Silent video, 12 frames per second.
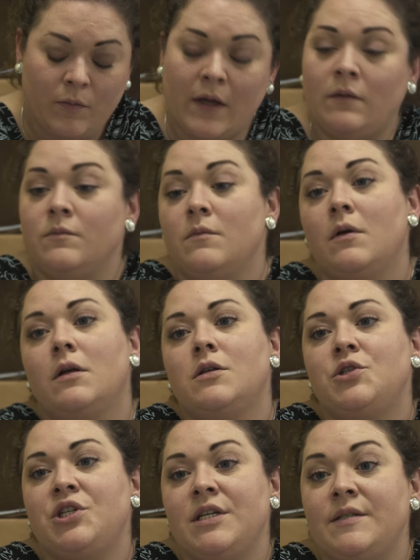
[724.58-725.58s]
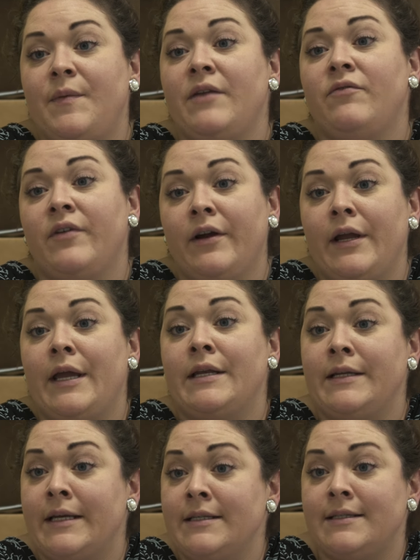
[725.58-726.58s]
Well, she's been very
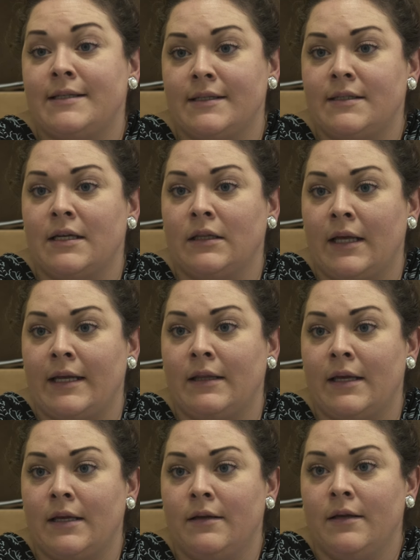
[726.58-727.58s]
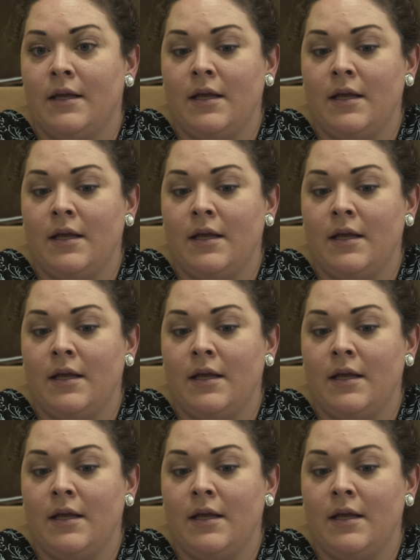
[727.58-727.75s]
inconsistent lately.